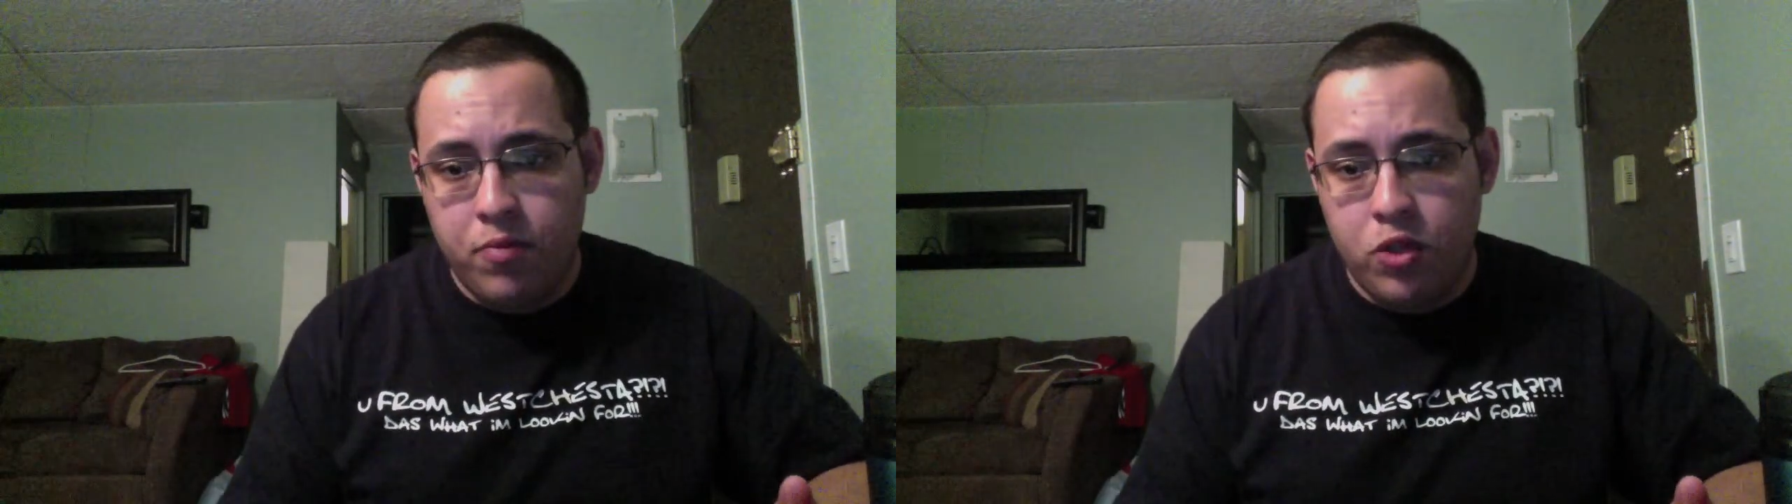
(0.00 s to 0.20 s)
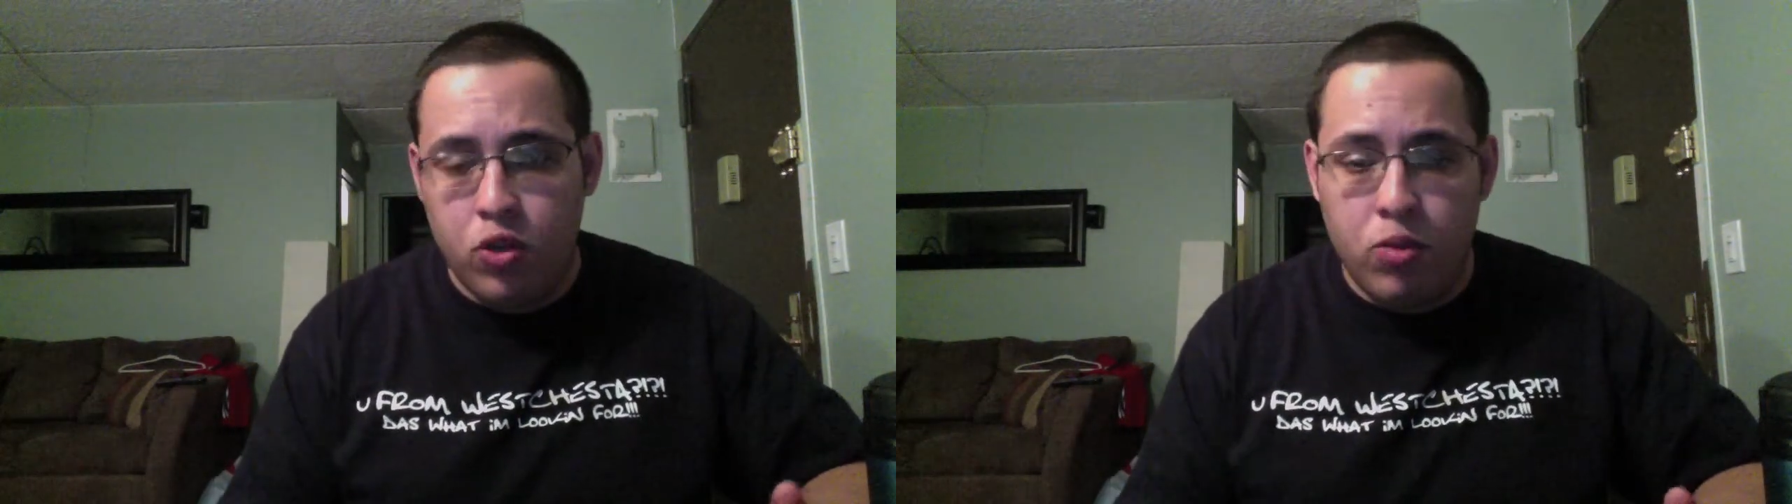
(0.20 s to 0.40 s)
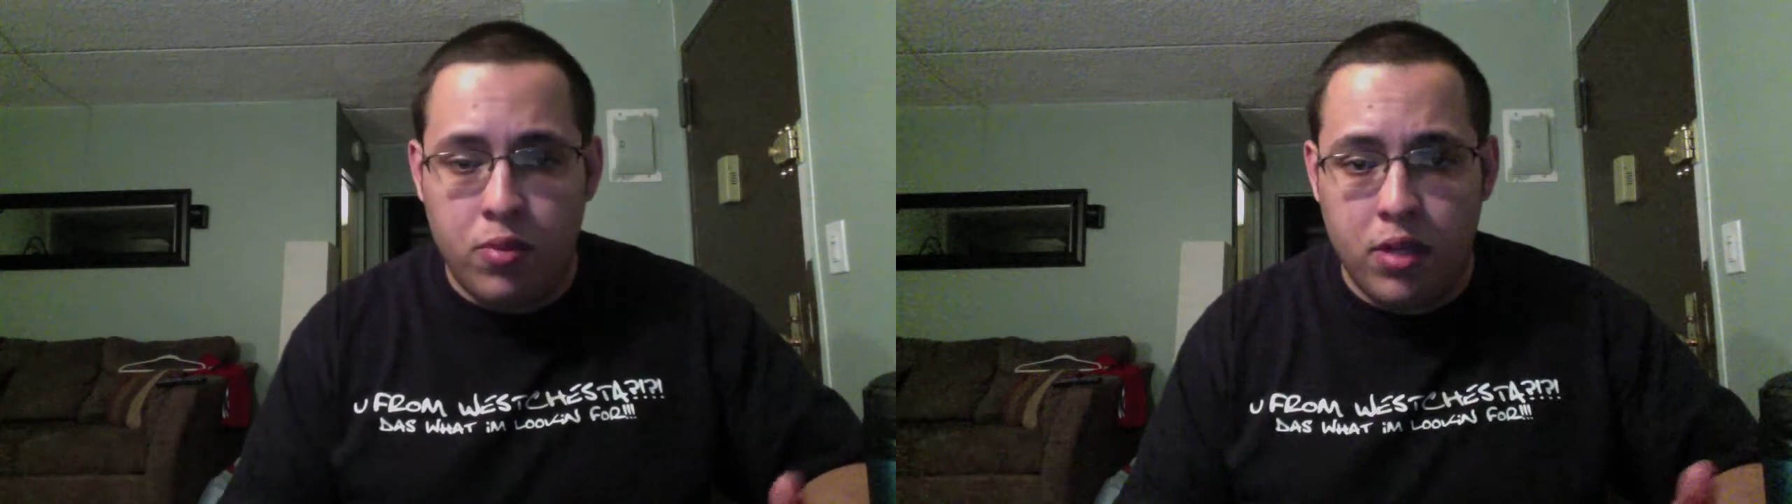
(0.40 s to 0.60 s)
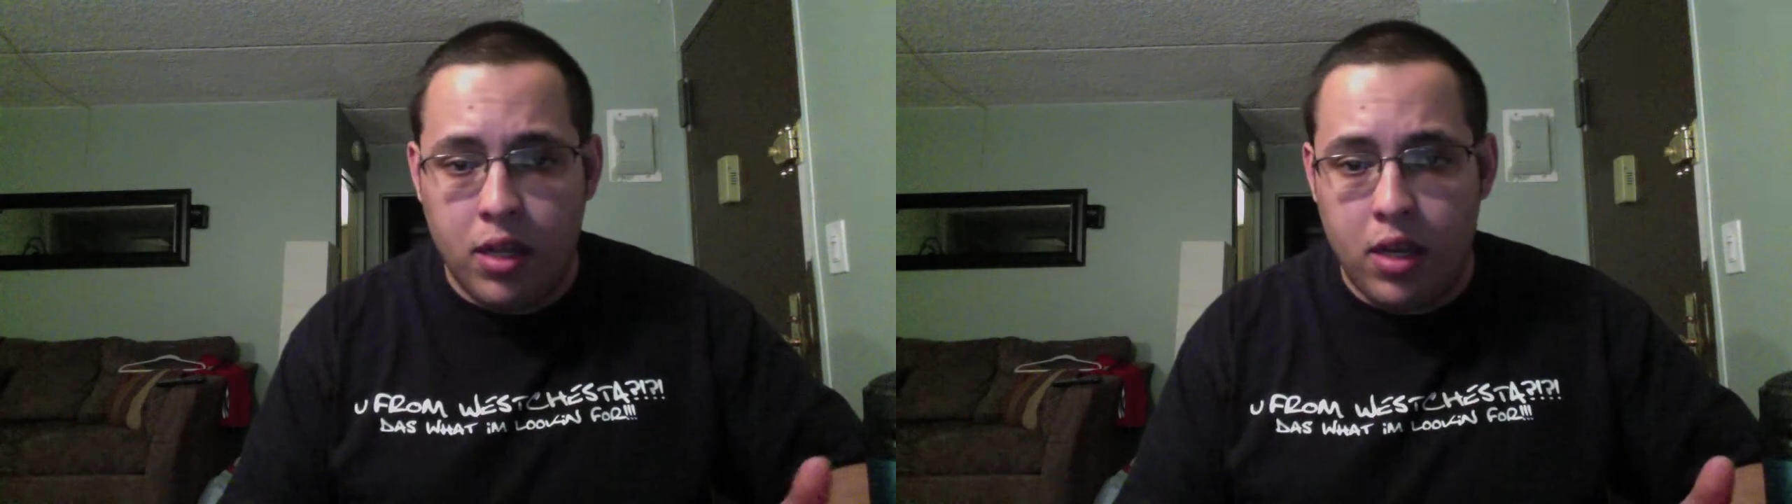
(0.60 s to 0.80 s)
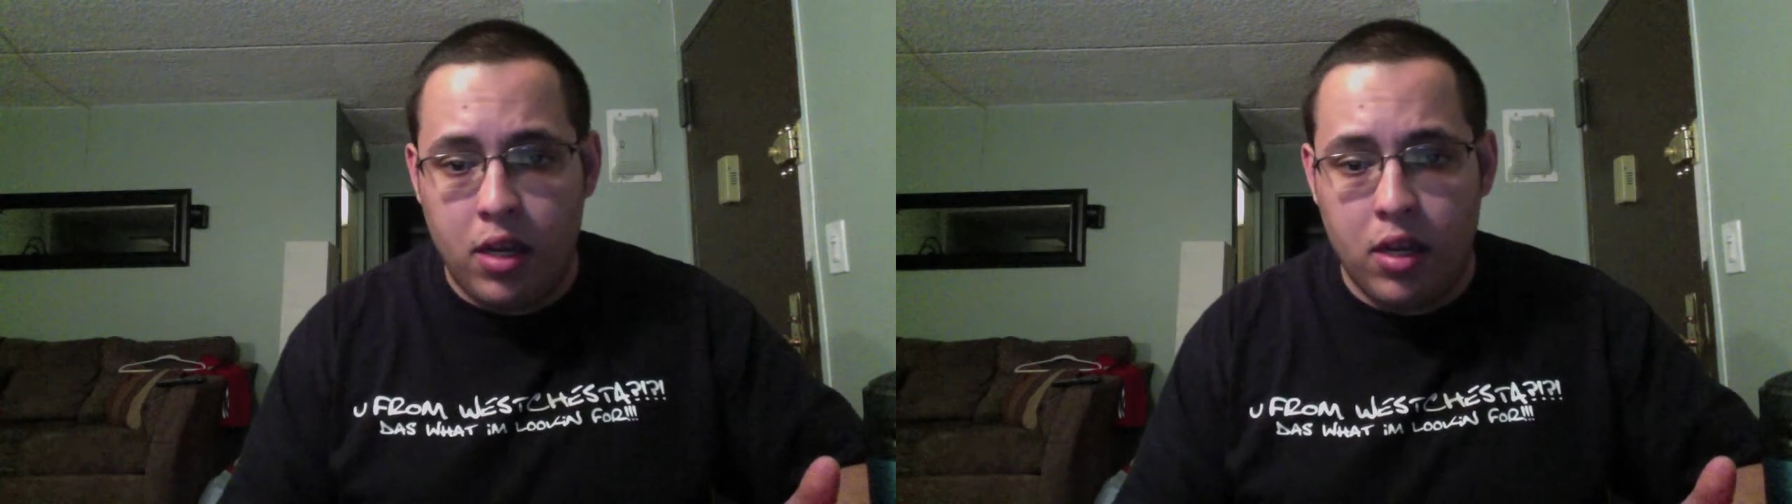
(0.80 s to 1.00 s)
tubes
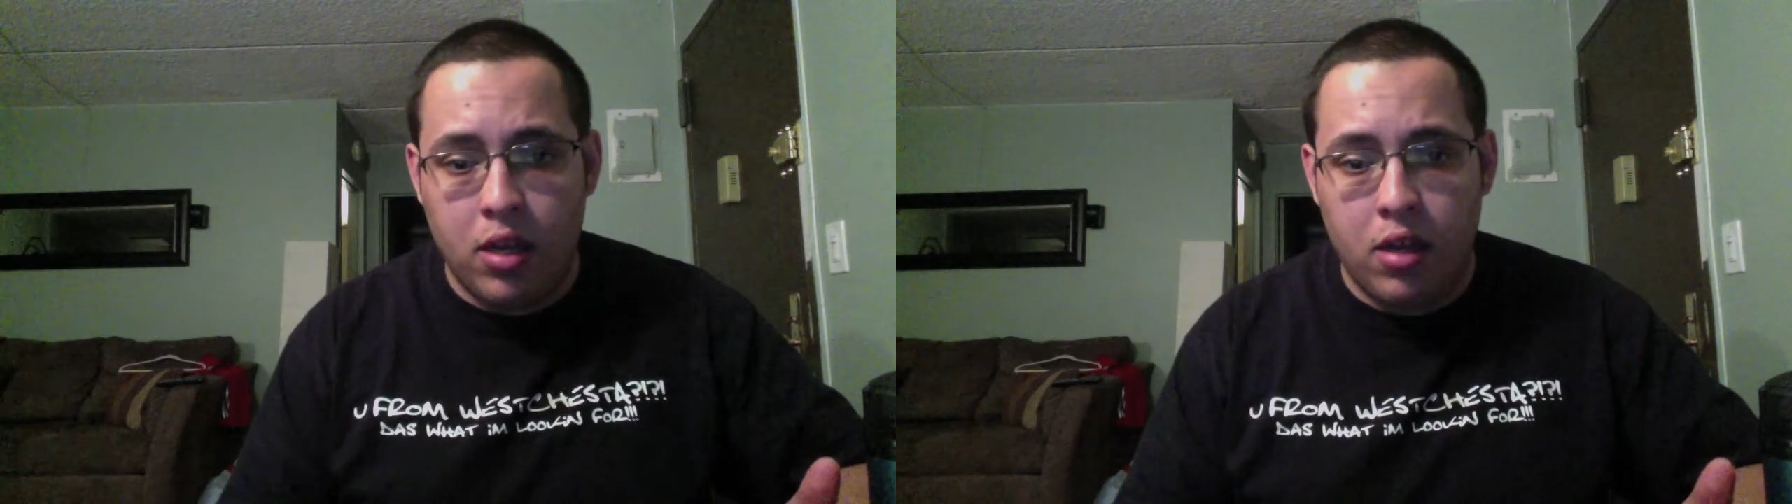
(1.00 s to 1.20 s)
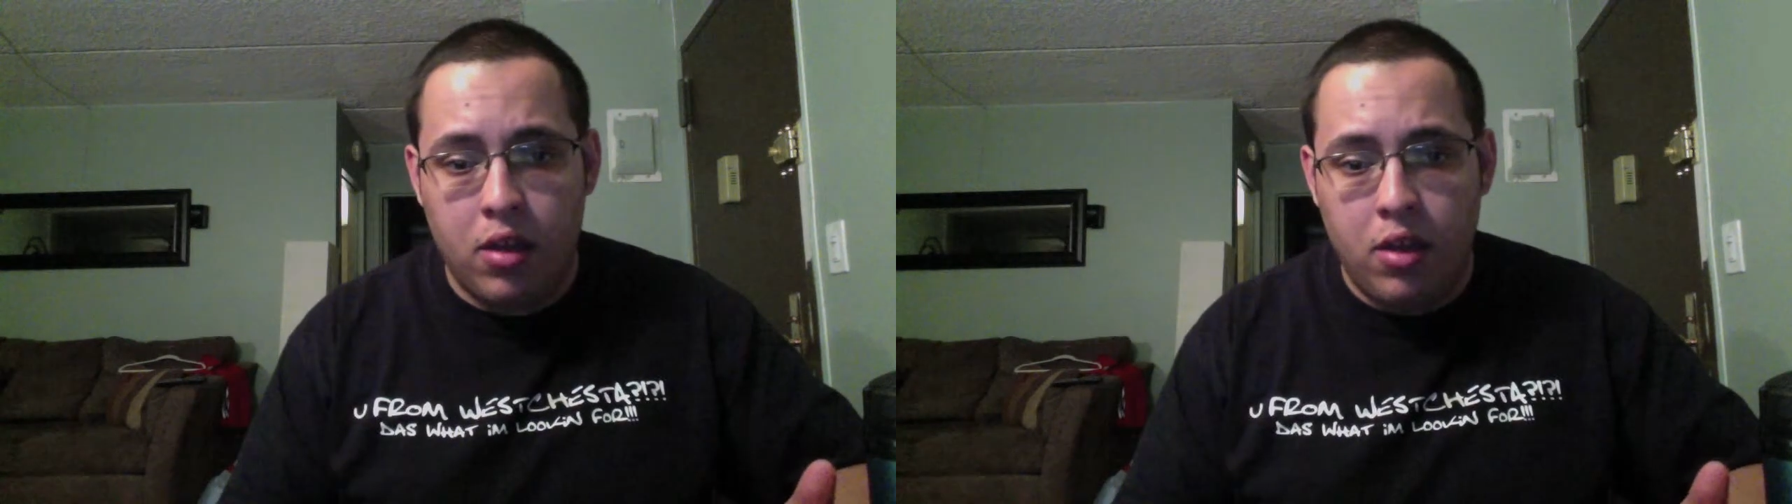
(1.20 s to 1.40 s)
that